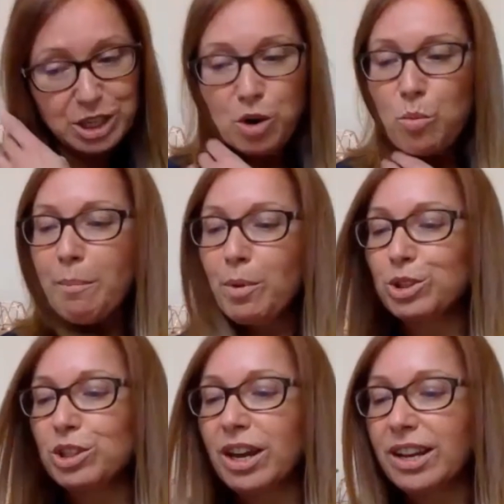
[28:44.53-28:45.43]
one more
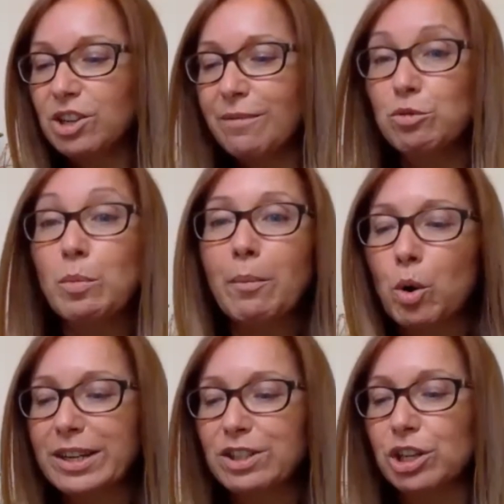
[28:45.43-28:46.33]
time for one more
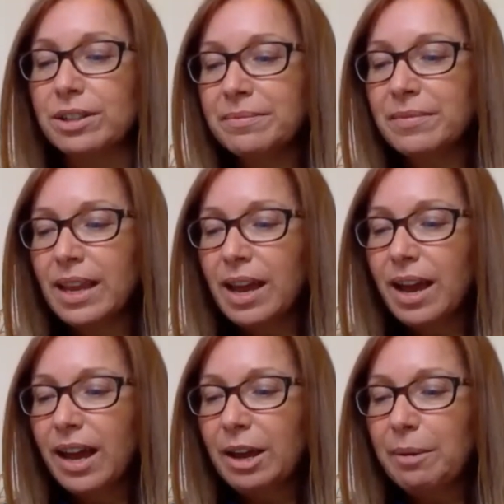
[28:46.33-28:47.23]
question.
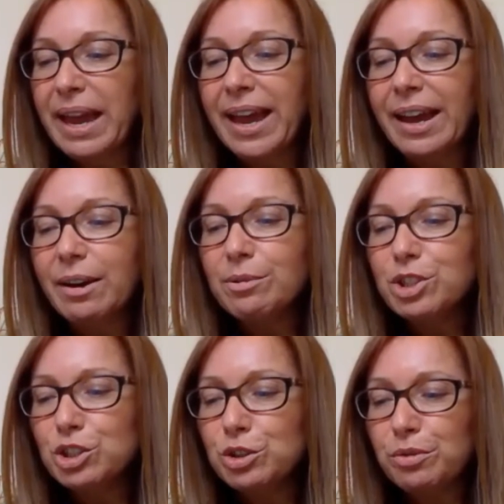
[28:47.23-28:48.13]
How
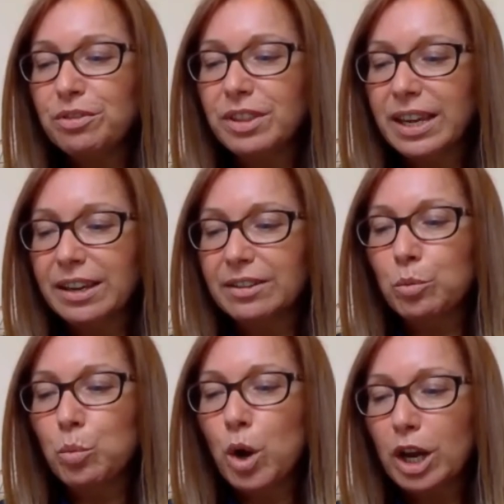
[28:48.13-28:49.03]
do you think the
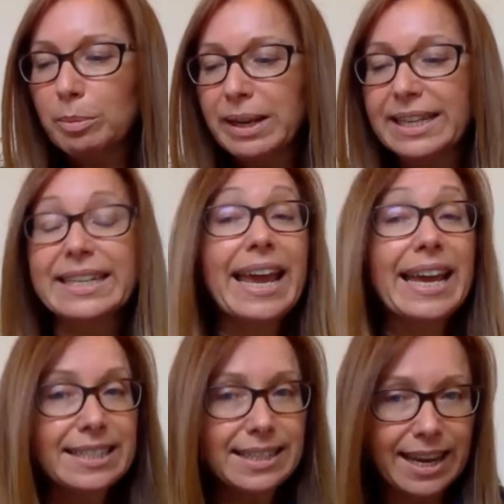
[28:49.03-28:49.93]
workplace
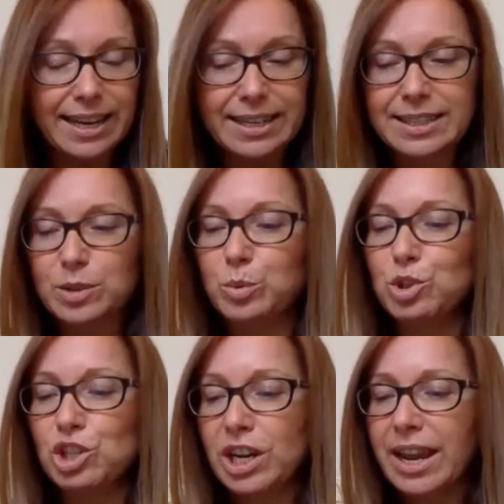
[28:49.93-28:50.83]
etiquette will
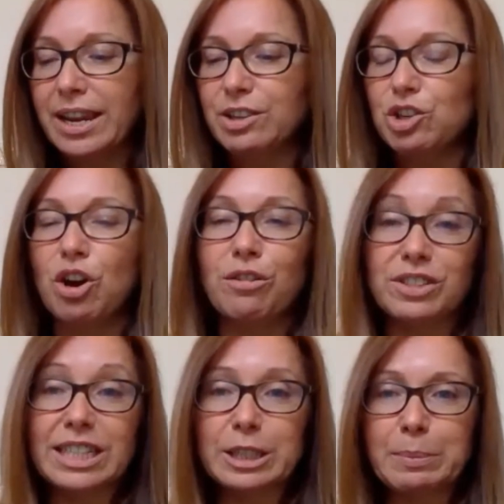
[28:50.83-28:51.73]
change
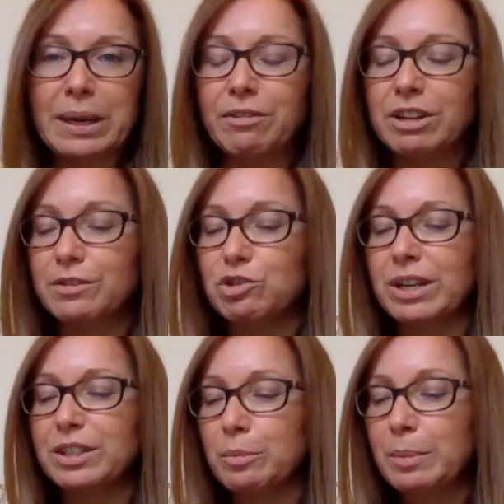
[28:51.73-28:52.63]
after this period of
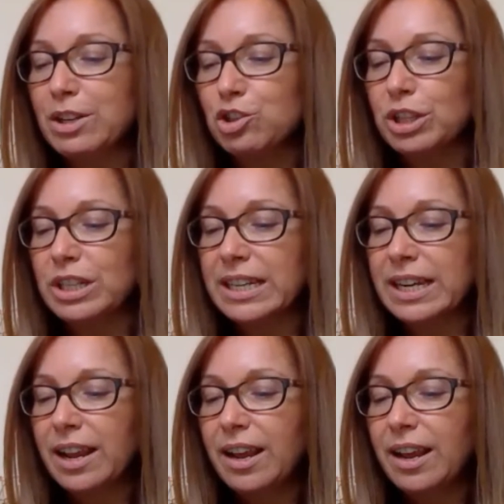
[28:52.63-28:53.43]
transformation?